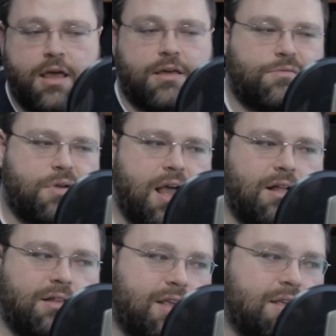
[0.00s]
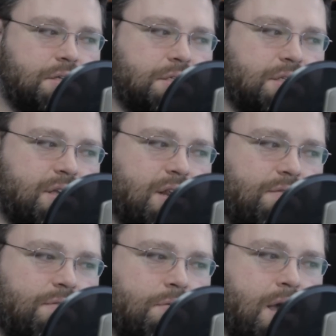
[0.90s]
The reality is that
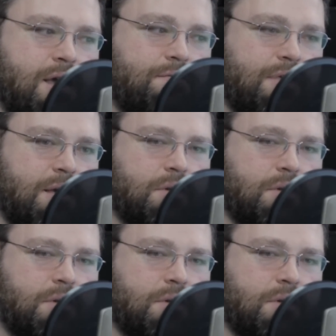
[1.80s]
if you have that